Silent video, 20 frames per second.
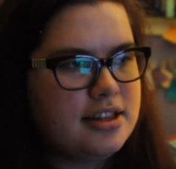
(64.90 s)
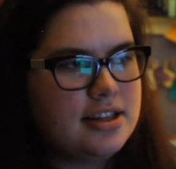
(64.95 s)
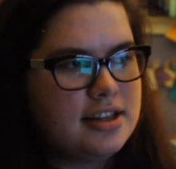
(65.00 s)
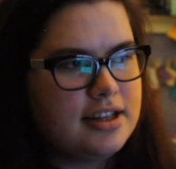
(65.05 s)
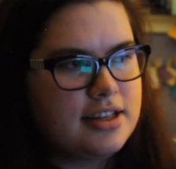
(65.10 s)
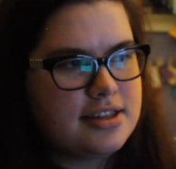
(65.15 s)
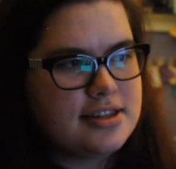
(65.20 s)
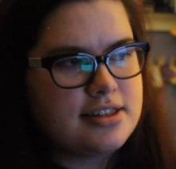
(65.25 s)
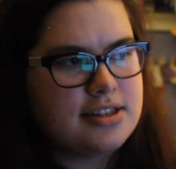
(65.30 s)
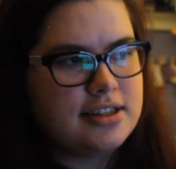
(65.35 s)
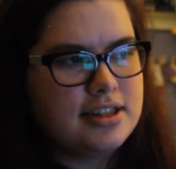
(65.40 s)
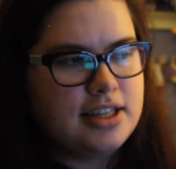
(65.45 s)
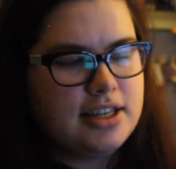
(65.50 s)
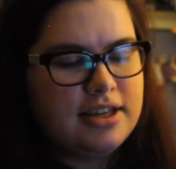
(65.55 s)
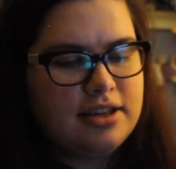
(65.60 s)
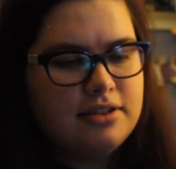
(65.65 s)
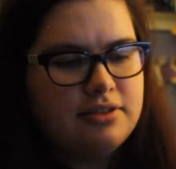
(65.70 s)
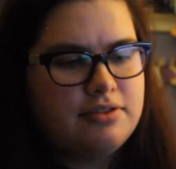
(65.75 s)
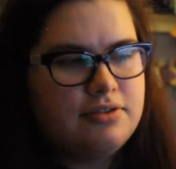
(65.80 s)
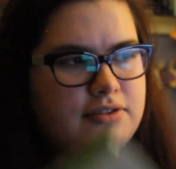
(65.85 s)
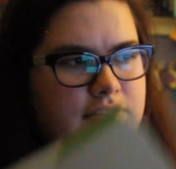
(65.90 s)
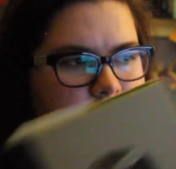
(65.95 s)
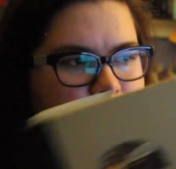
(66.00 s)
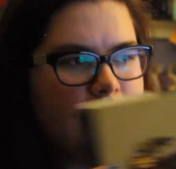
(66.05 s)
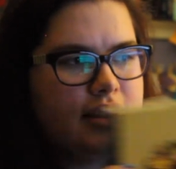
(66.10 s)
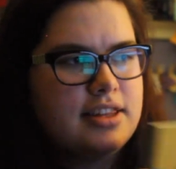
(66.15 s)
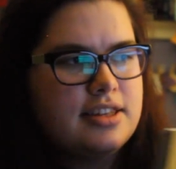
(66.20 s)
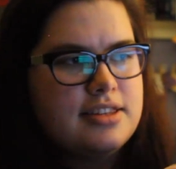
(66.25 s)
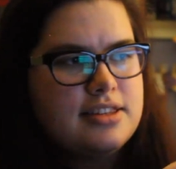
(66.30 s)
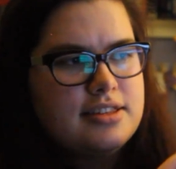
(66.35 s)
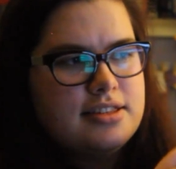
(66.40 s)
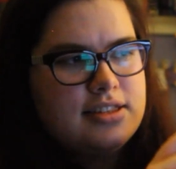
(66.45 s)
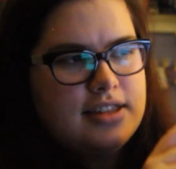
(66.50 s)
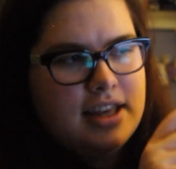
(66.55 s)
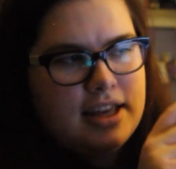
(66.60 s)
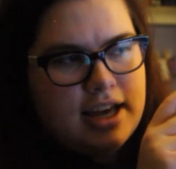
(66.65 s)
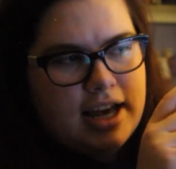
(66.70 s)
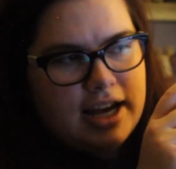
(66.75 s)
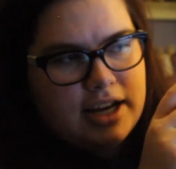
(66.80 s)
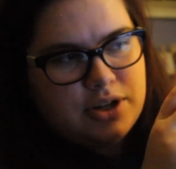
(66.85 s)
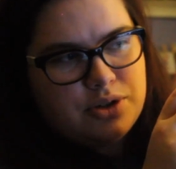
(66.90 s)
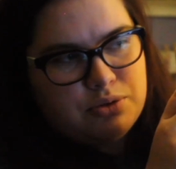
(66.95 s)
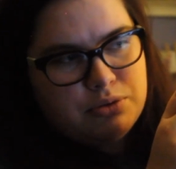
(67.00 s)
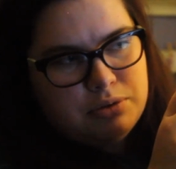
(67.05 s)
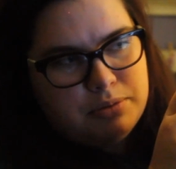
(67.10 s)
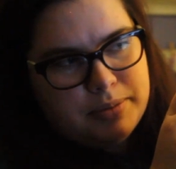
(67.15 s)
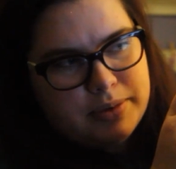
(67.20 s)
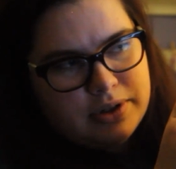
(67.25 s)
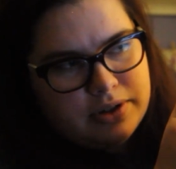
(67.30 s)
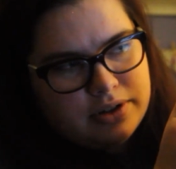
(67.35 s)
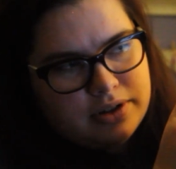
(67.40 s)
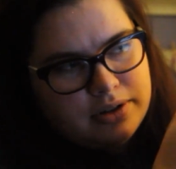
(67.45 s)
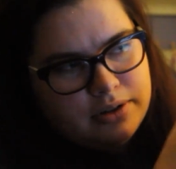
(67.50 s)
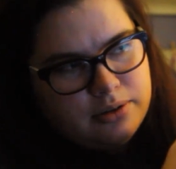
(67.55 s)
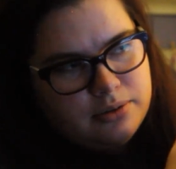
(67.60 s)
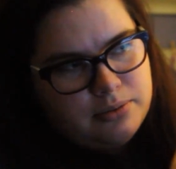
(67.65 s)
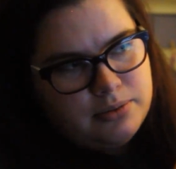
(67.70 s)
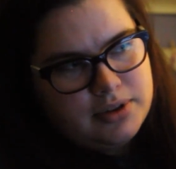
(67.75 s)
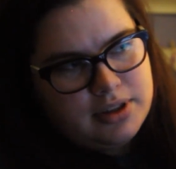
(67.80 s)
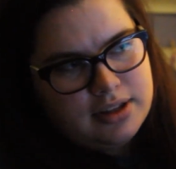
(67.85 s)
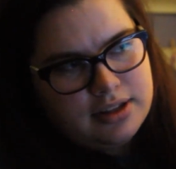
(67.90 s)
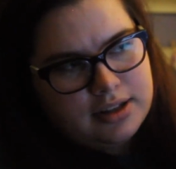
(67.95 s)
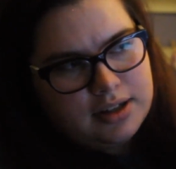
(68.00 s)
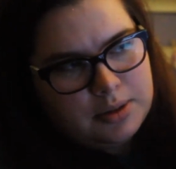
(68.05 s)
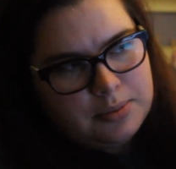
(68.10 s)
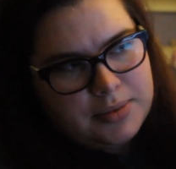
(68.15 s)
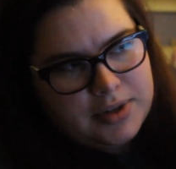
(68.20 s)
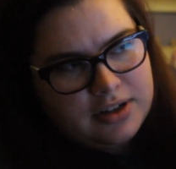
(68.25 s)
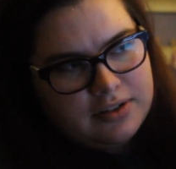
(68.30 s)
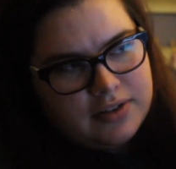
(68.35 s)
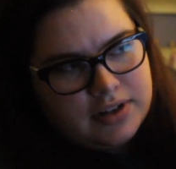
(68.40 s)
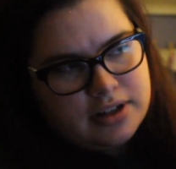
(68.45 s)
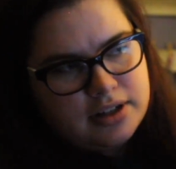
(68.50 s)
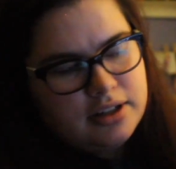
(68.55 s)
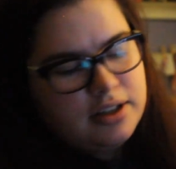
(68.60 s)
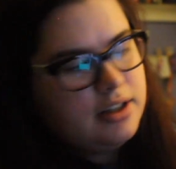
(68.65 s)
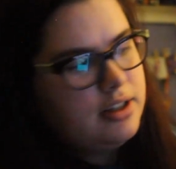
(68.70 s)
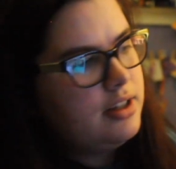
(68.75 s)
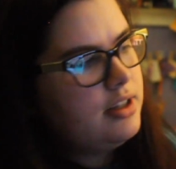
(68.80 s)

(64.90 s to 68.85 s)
a sleeve, and this is the actual book with a little bit of a